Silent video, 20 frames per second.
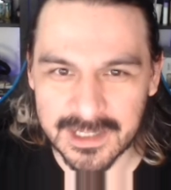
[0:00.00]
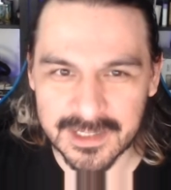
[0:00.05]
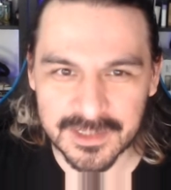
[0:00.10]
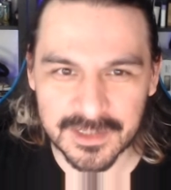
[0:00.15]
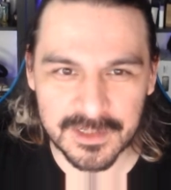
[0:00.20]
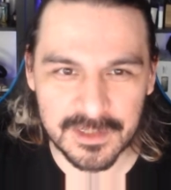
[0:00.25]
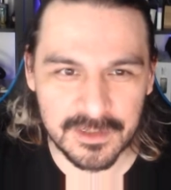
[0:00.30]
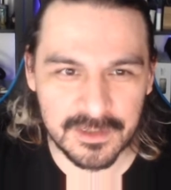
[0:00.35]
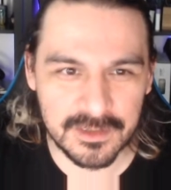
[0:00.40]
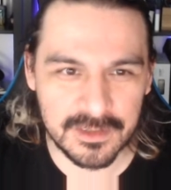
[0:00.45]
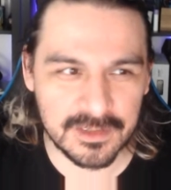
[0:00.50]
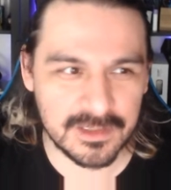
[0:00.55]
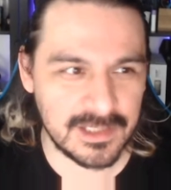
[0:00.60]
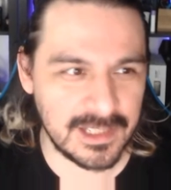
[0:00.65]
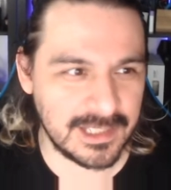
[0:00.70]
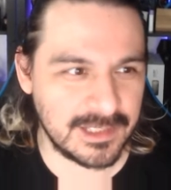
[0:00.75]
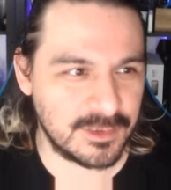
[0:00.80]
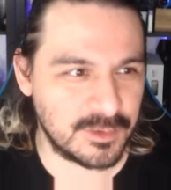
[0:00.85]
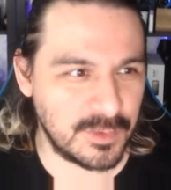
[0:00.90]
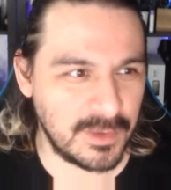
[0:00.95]
So you're just
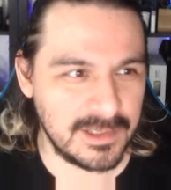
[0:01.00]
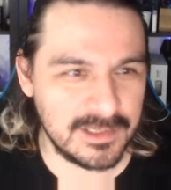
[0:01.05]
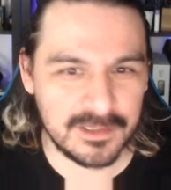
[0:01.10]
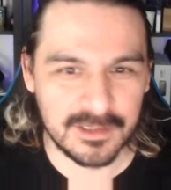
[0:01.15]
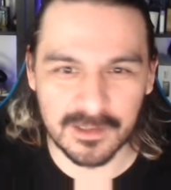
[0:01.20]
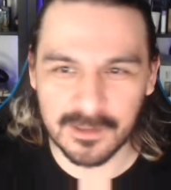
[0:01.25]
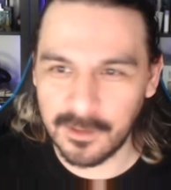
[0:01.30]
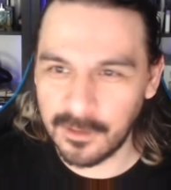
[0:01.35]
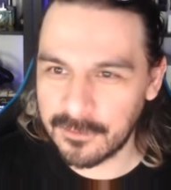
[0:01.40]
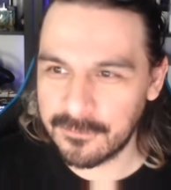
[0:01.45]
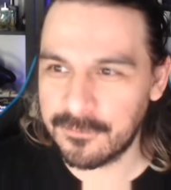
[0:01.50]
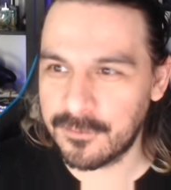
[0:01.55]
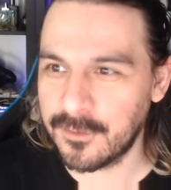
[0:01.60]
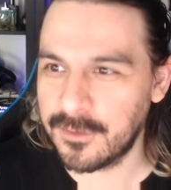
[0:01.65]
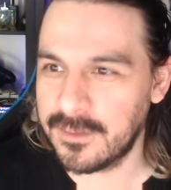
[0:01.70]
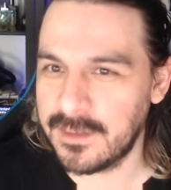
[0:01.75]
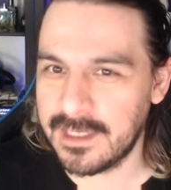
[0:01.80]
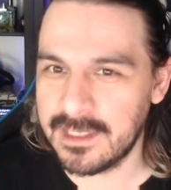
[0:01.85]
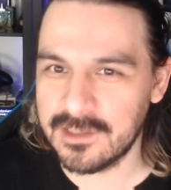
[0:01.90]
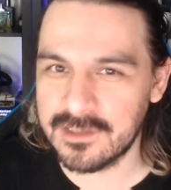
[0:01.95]
like trying to look for
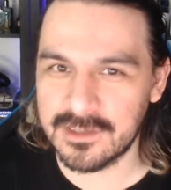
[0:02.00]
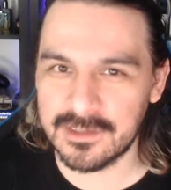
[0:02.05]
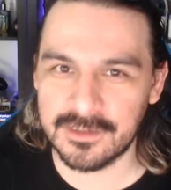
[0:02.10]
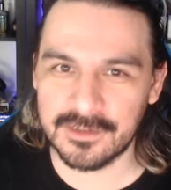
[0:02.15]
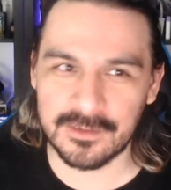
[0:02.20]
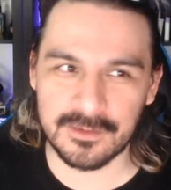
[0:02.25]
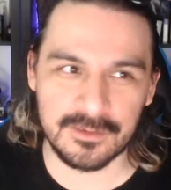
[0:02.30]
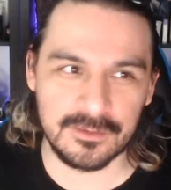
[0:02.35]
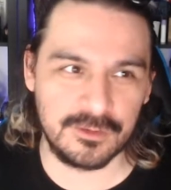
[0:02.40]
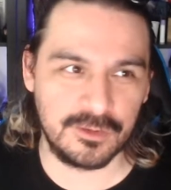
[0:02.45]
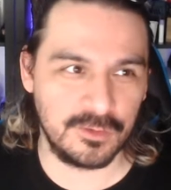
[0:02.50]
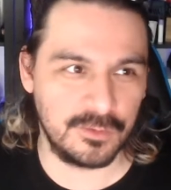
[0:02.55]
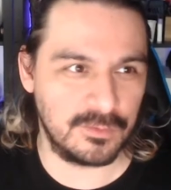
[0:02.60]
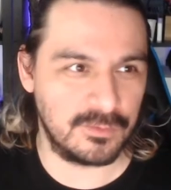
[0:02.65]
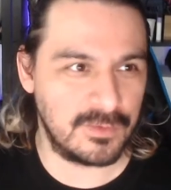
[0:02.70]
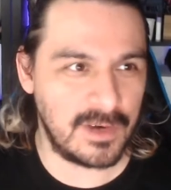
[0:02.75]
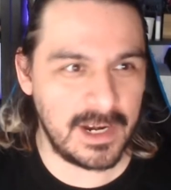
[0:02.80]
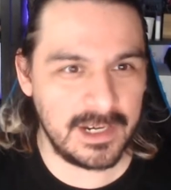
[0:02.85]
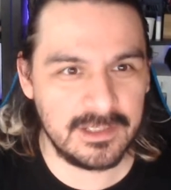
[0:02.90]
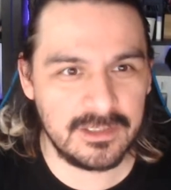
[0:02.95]
things to
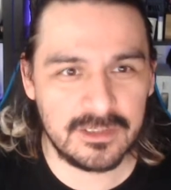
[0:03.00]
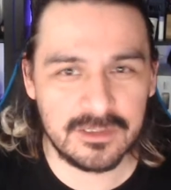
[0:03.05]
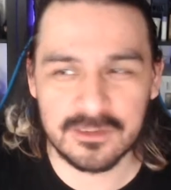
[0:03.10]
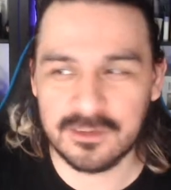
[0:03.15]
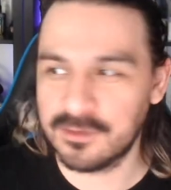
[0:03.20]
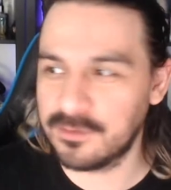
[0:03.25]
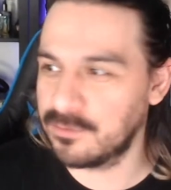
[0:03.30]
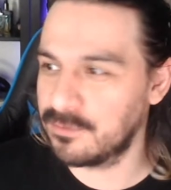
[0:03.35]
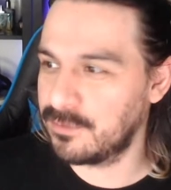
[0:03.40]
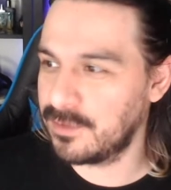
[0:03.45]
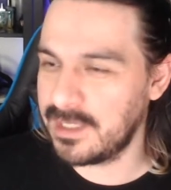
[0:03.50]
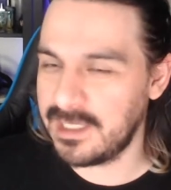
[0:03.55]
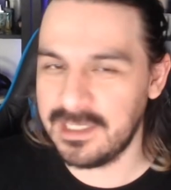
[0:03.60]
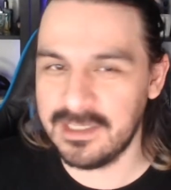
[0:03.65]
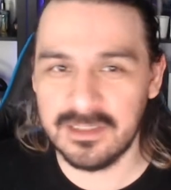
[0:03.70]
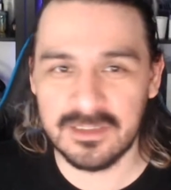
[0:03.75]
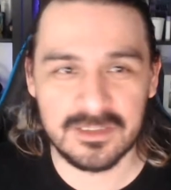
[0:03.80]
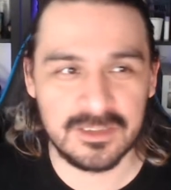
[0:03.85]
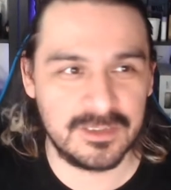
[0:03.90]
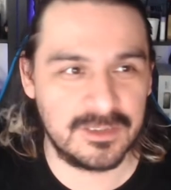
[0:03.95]
write, to
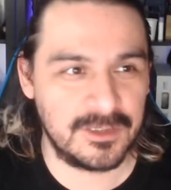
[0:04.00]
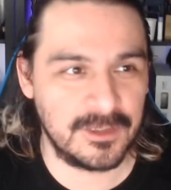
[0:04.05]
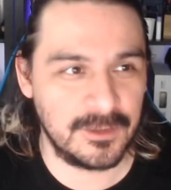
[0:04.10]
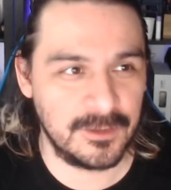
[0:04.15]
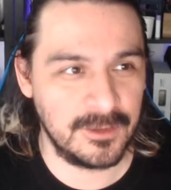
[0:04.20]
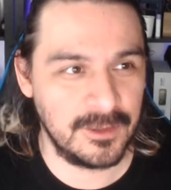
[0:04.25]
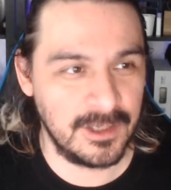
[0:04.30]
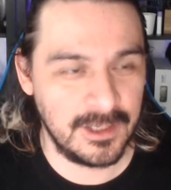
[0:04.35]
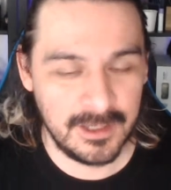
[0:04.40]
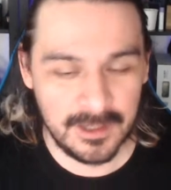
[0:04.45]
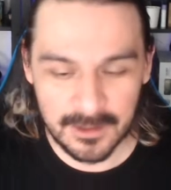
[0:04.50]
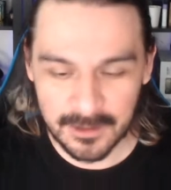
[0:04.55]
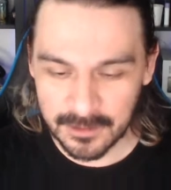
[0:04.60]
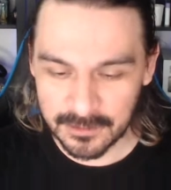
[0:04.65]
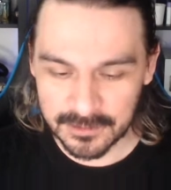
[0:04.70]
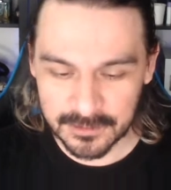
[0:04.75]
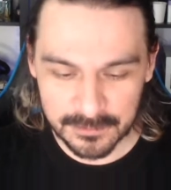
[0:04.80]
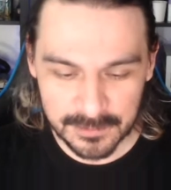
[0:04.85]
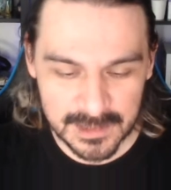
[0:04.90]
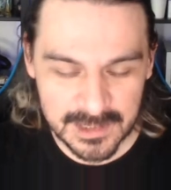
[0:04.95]
read, to
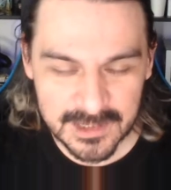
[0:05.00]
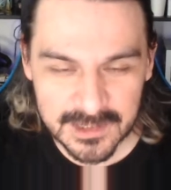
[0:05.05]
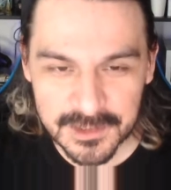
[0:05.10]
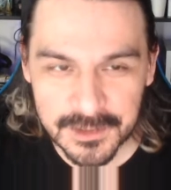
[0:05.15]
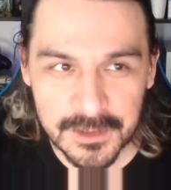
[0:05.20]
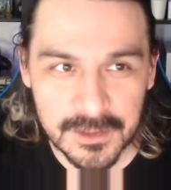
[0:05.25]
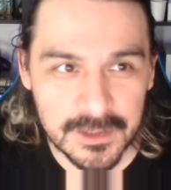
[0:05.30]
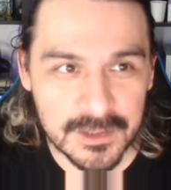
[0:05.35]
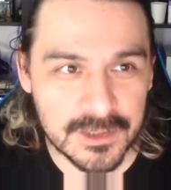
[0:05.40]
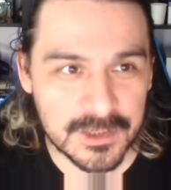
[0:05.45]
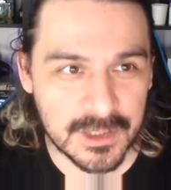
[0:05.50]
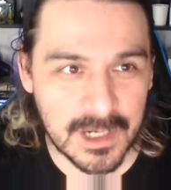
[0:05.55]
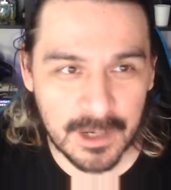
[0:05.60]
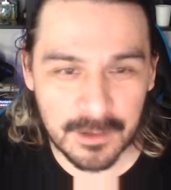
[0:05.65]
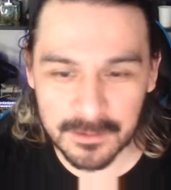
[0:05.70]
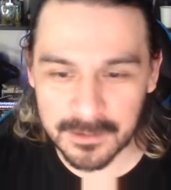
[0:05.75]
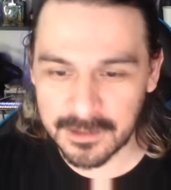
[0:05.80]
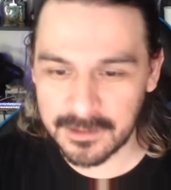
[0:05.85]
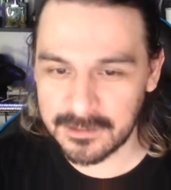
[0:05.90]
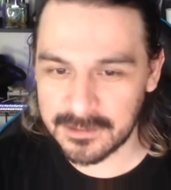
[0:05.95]
research. How
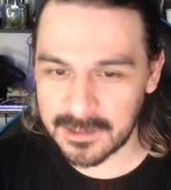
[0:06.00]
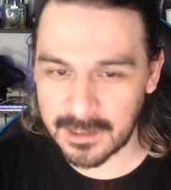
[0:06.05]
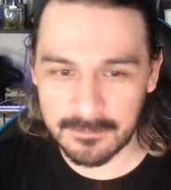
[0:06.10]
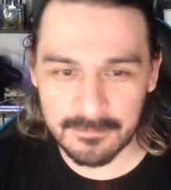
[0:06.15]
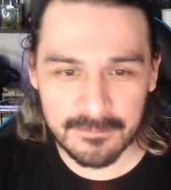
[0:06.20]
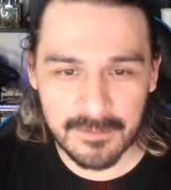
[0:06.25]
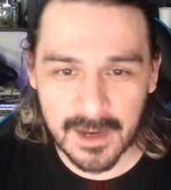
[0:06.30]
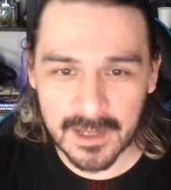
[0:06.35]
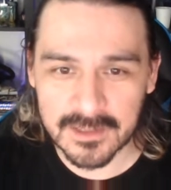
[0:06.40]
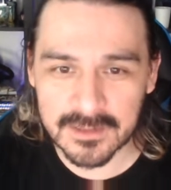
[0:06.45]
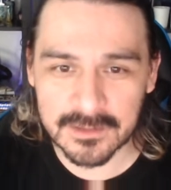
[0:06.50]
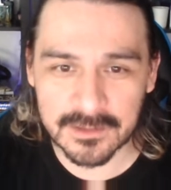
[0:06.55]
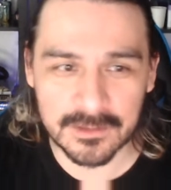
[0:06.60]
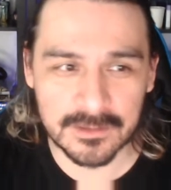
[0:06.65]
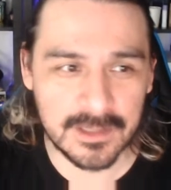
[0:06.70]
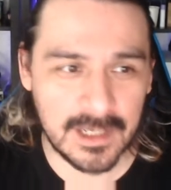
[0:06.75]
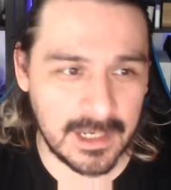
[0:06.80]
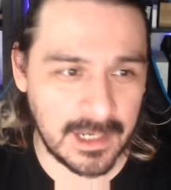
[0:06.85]
do you type faster?